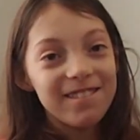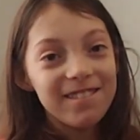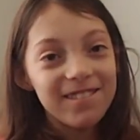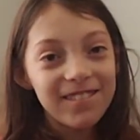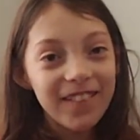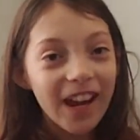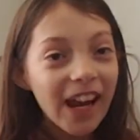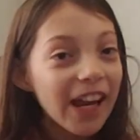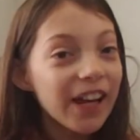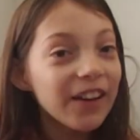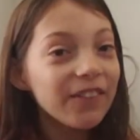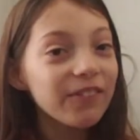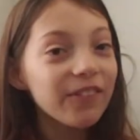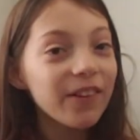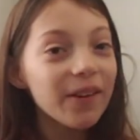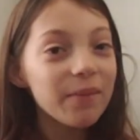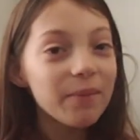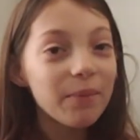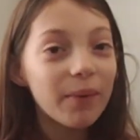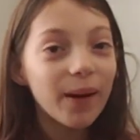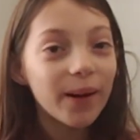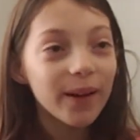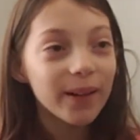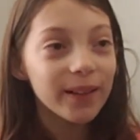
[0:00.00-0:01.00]
favorite
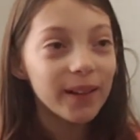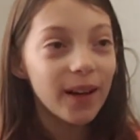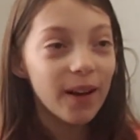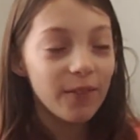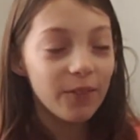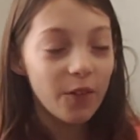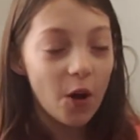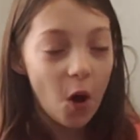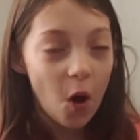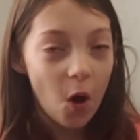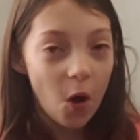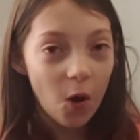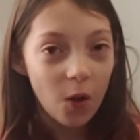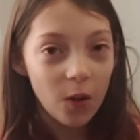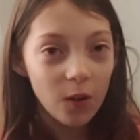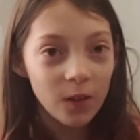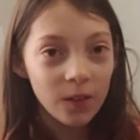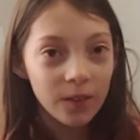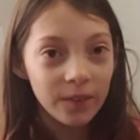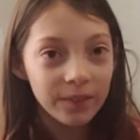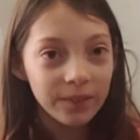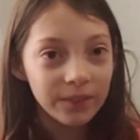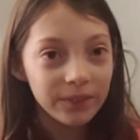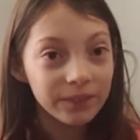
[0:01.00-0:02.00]
part of all.
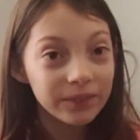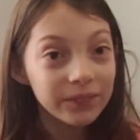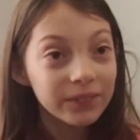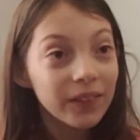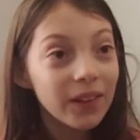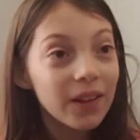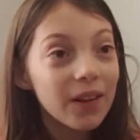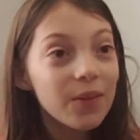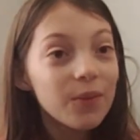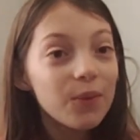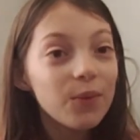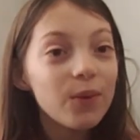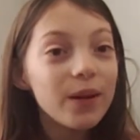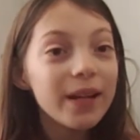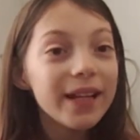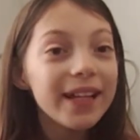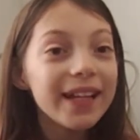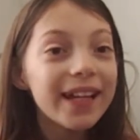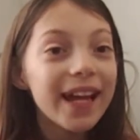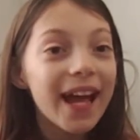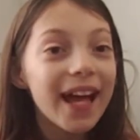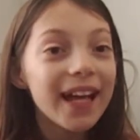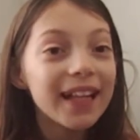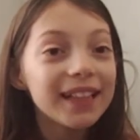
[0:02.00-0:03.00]
We
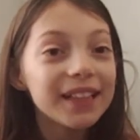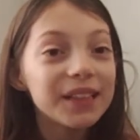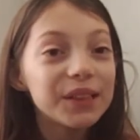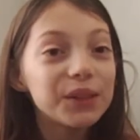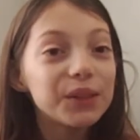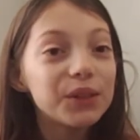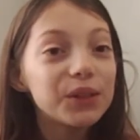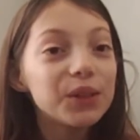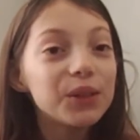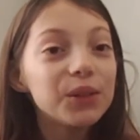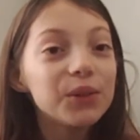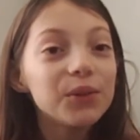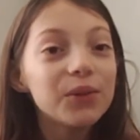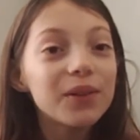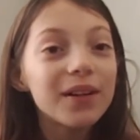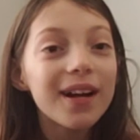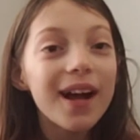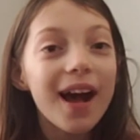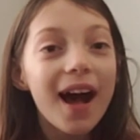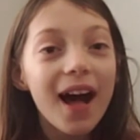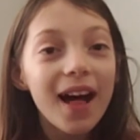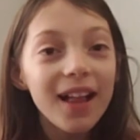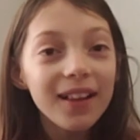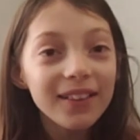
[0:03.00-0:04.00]
get to
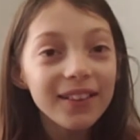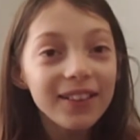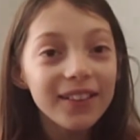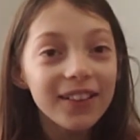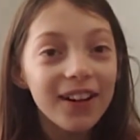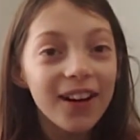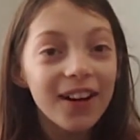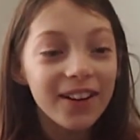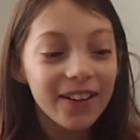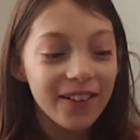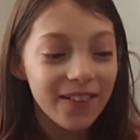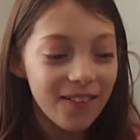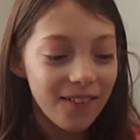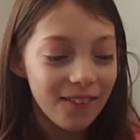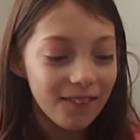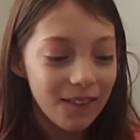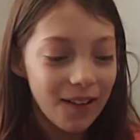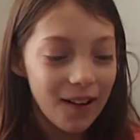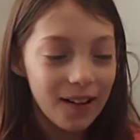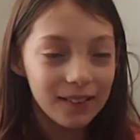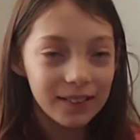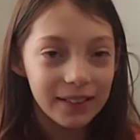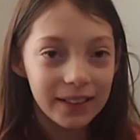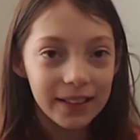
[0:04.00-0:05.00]
color our
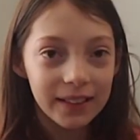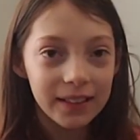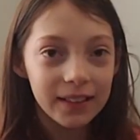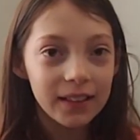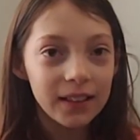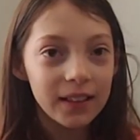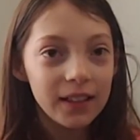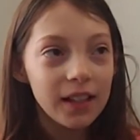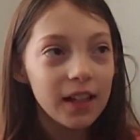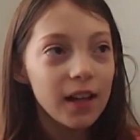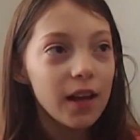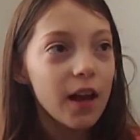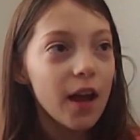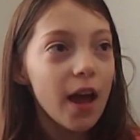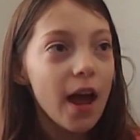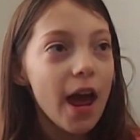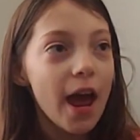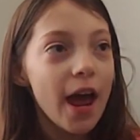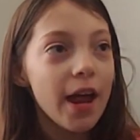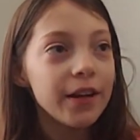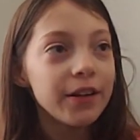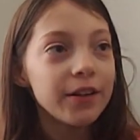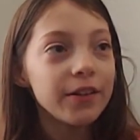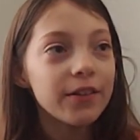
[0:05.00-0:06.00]
koala.
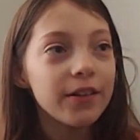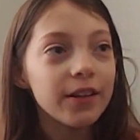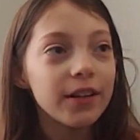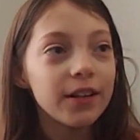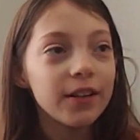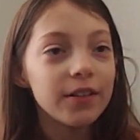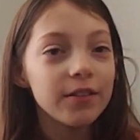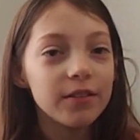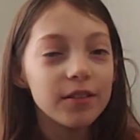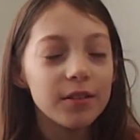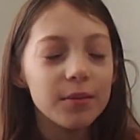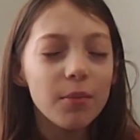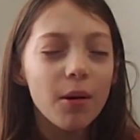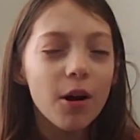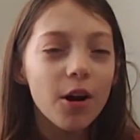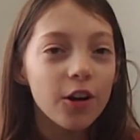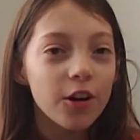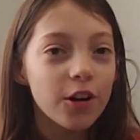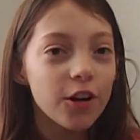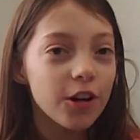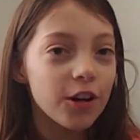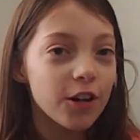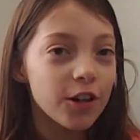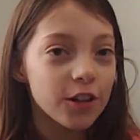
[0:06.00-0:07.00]
And you can use
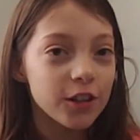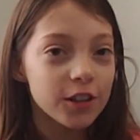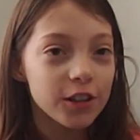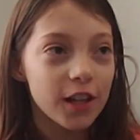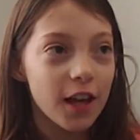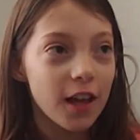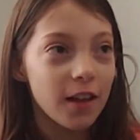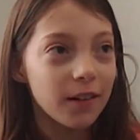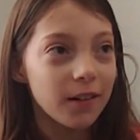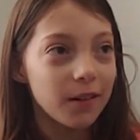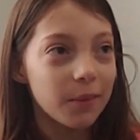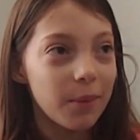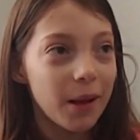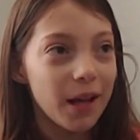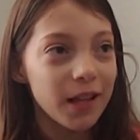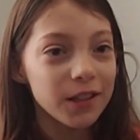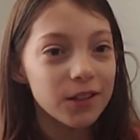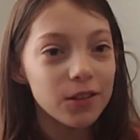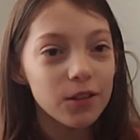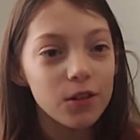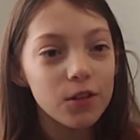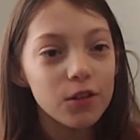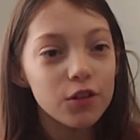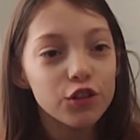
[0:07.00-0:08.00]
markers, colored
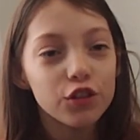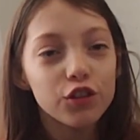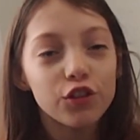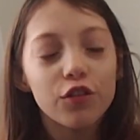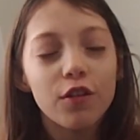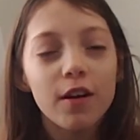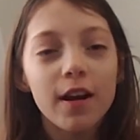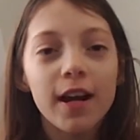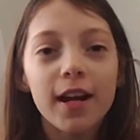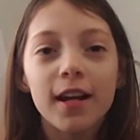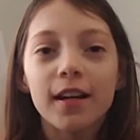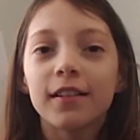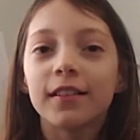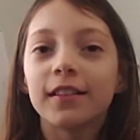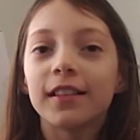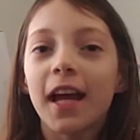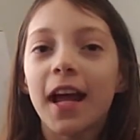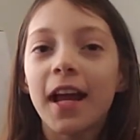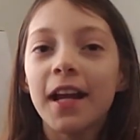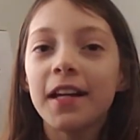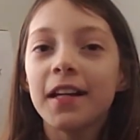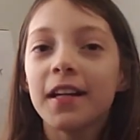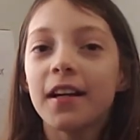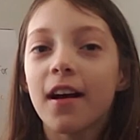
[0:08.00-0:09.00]
pencils, crayons,
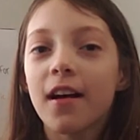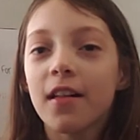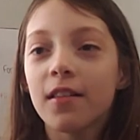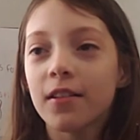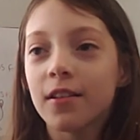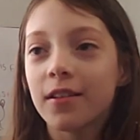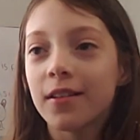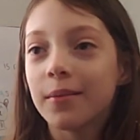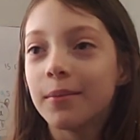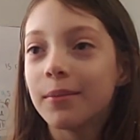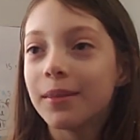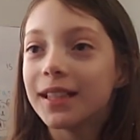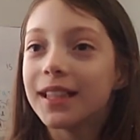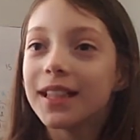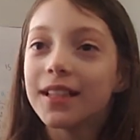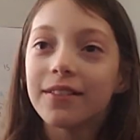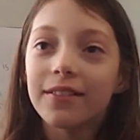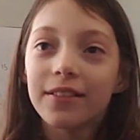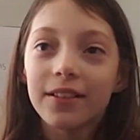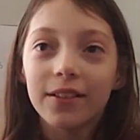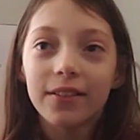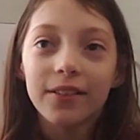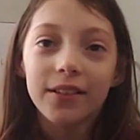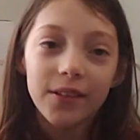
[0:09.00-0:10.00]
any coloring
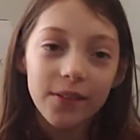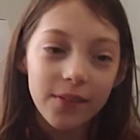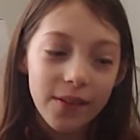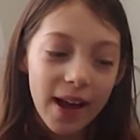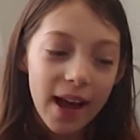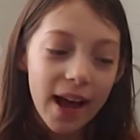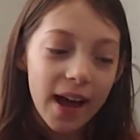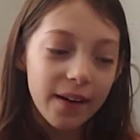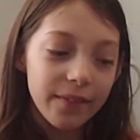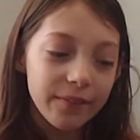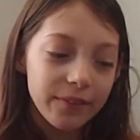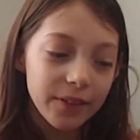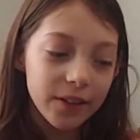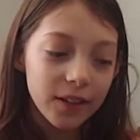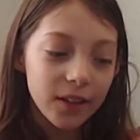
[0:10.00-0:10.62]
material you have.